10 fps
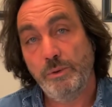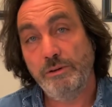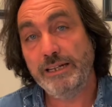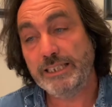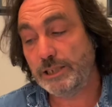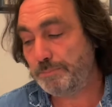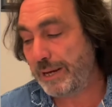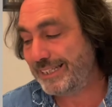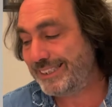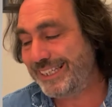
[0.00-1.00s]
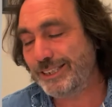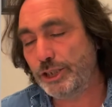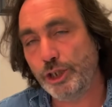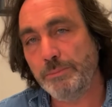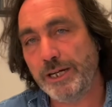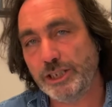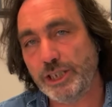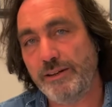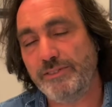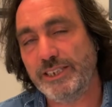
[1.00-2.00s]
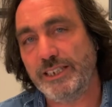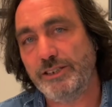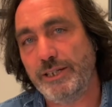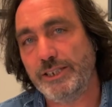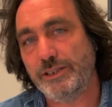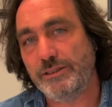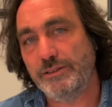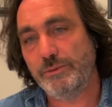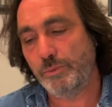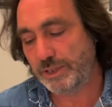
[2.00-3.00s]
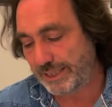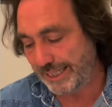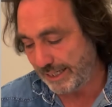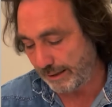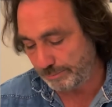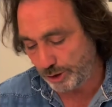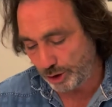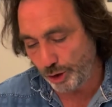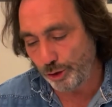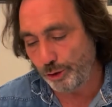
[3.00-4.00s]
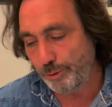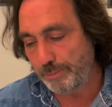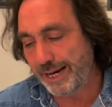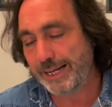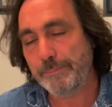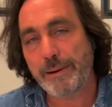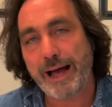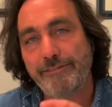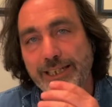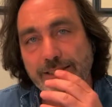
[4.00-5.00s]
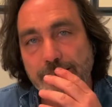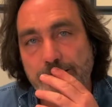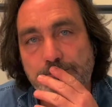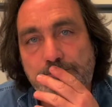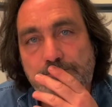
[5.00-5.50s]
We're expecting too much out of a situation. We stick up too many barriers